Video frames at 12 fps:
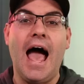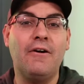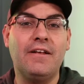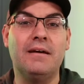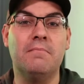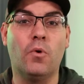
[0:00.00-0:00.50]

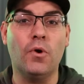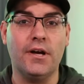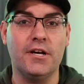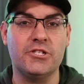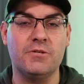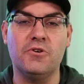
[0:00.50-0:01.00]
how to get more
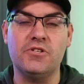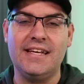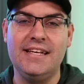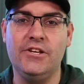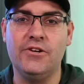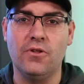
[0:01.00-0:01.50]
customers
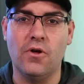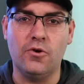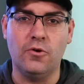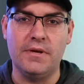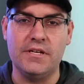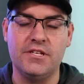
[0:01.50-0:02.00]
into your
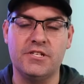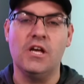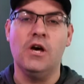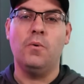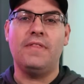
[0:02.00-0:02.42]
local business